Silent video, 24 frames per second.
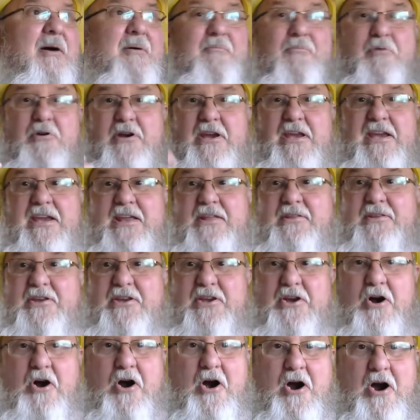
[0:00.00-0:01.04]
working in the
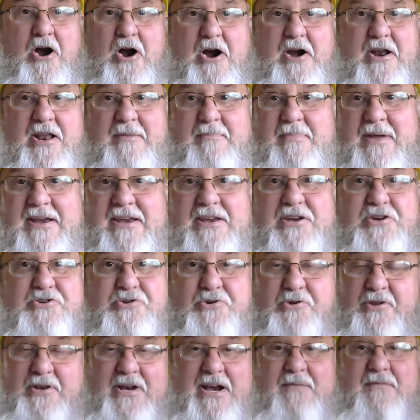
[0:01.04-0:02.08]
yard and making
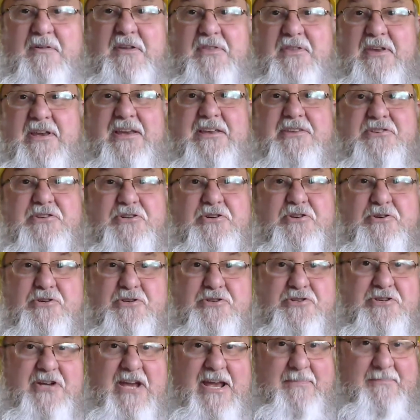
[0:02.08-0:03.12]
sure that everything is in good
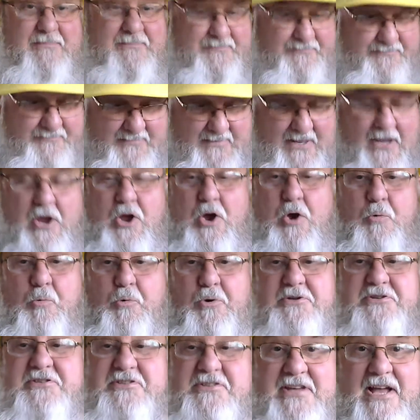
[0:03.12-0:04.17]
shape.
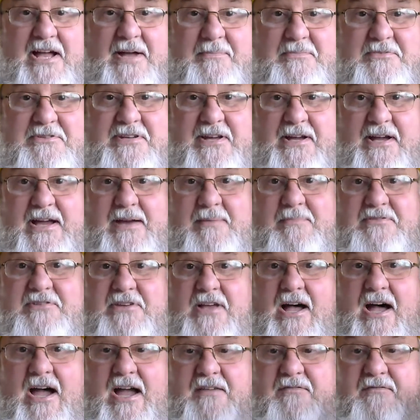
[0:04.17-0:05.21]
Well, sometimes
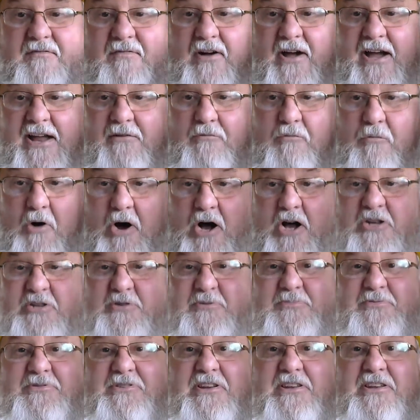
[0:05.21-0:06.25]
I find
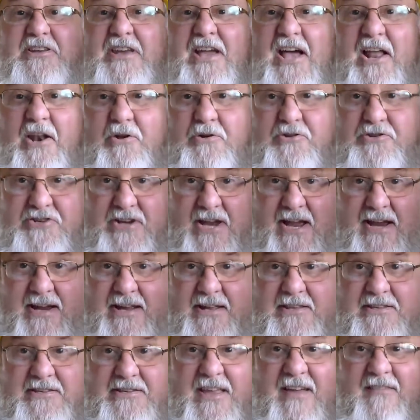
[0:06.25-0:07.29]
wasps and yellow
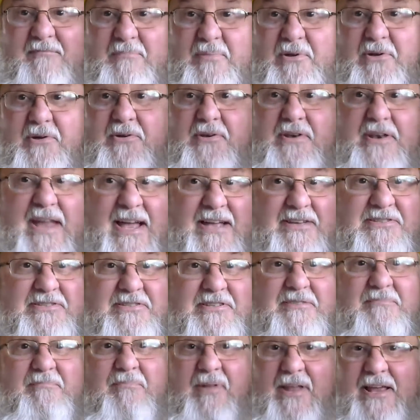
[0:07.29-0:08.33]
jackets have built nests
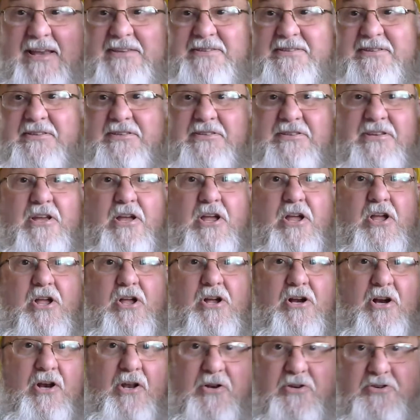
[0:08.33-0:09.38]
in places
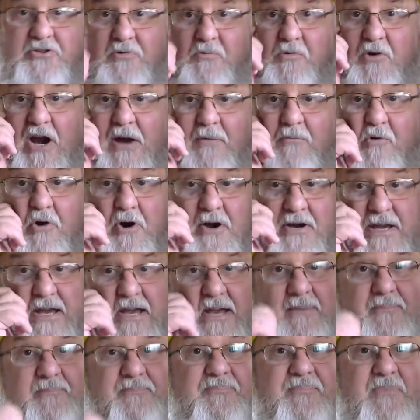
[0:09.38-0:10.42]
close to where I'm
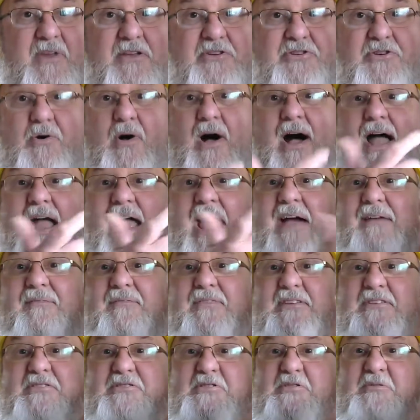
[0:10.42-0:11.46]
working. So I have
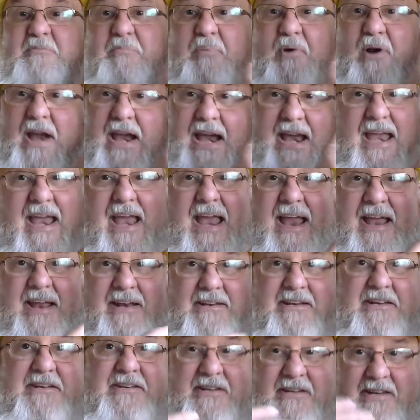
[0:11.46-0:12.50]
this spray
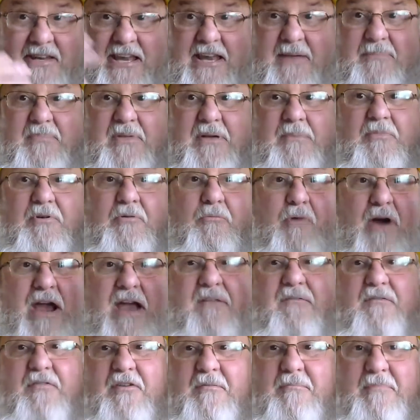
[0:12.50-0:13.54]
handy to keep them away
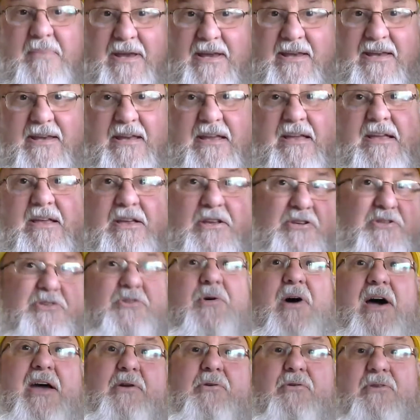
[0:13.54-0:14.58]
from me so
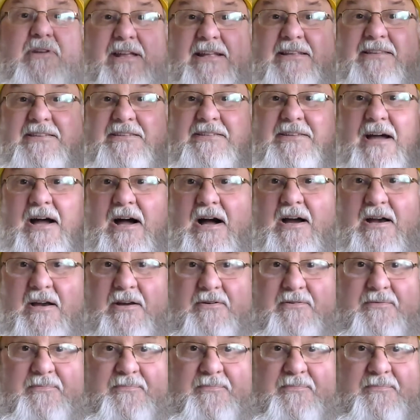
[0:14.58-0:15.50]
I don't get stung.